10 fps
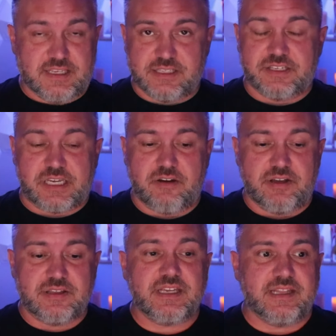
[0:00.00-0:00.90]
is a
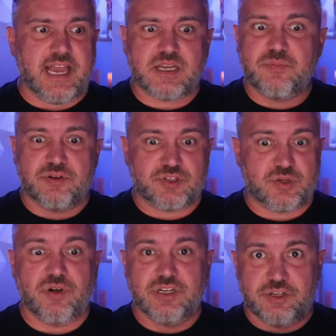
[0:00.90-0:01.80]
scary thing that could push
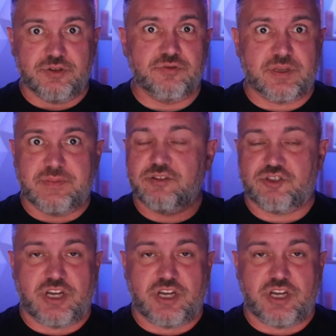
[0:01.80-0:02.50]
someone to do something